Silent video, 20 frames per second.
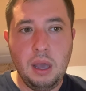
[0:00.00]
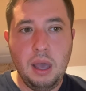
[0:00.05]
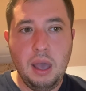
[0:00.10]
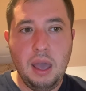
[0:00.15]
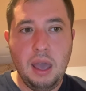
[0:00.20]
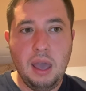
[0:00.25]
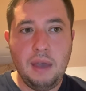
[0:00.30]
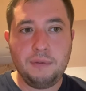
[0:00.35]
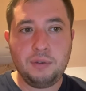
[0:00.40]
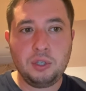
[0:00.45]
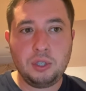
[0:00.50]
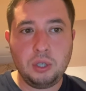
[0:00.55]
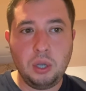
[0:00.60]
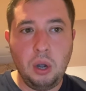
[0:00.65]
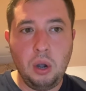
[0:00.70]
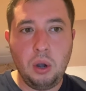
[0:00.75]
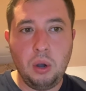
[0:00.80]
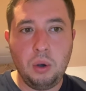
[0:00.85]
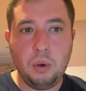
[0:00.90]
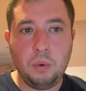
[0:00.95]
If
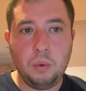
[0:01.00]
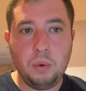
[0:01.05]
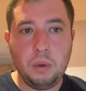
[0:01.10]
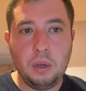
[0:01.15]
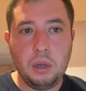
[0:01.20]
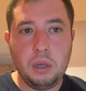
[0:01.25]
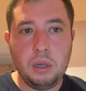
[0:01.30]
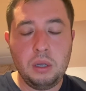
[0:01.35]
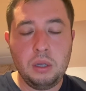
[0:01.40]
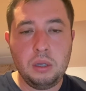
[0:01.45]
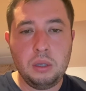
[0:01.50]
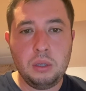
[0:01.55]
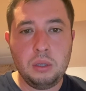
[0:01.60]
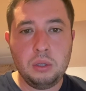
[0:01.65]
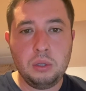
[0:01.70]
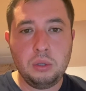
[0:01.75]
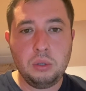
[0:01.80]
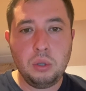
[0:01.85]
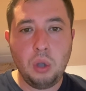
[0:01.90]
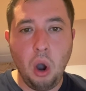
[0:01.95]
so,
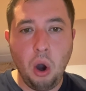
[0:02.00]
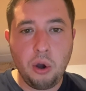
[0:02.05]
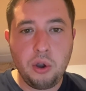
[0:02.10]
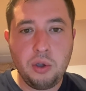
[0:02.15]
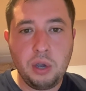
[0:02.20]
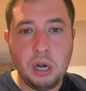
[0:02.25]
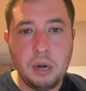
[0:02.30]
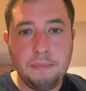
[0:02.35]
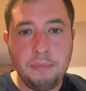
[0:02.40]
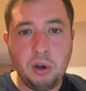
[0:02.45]
are you going to put